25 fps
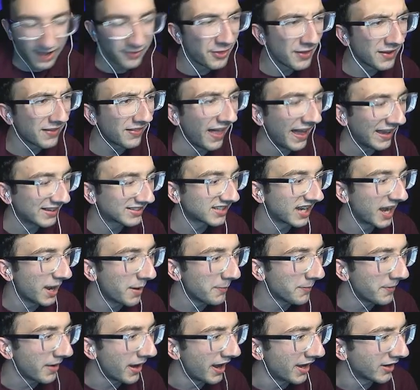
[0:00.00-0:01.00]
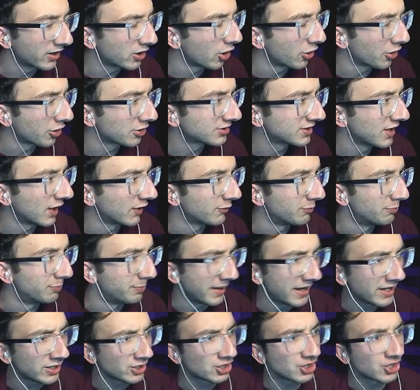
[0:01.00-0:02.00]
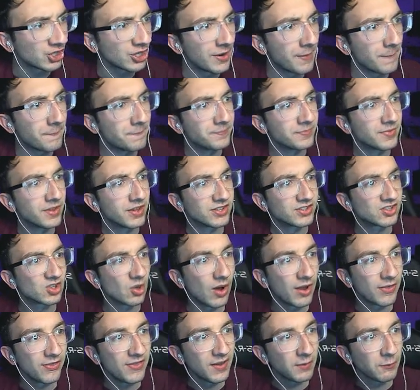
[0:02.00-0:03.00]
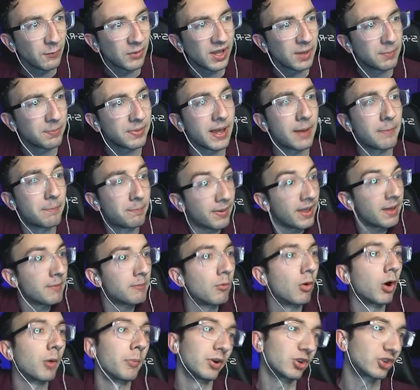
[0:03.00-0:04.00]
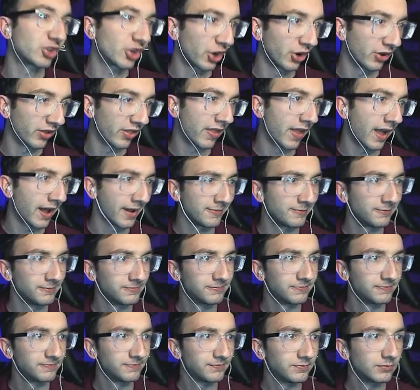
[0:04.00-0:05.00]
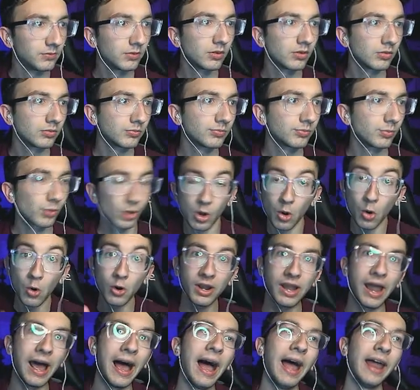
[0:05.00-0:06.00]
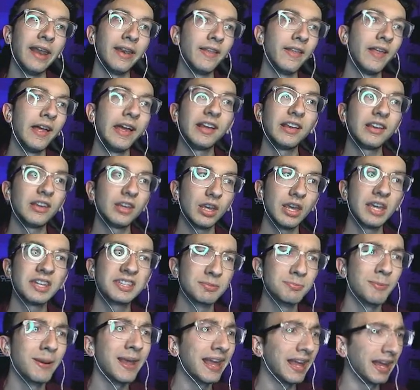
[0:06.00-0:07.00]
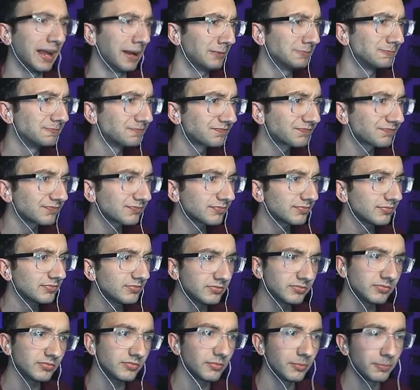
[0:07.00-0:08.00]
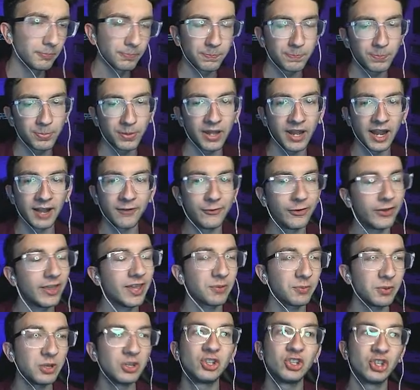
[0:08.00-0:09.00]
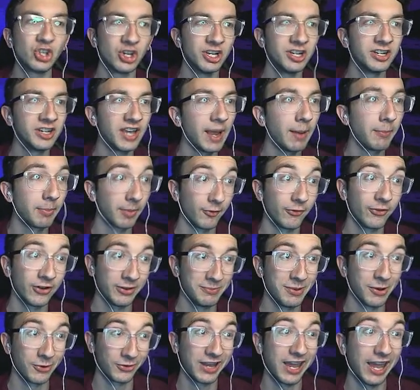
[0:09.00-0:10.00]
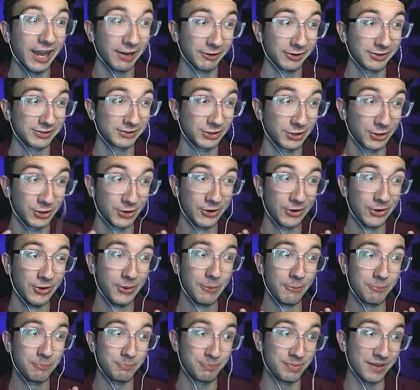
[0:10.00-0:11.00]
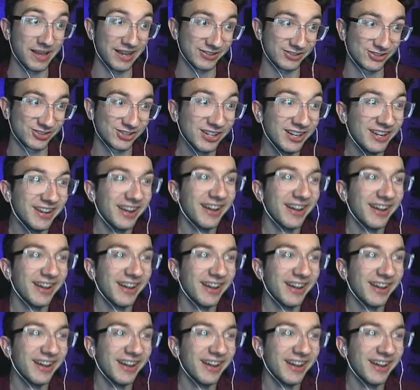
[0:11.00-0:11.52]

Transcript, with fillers: think last time I called herself bitch. So I think we could be a bit more mature than that. Or not. Like, it's me. But I feel like we should name the female character bitch.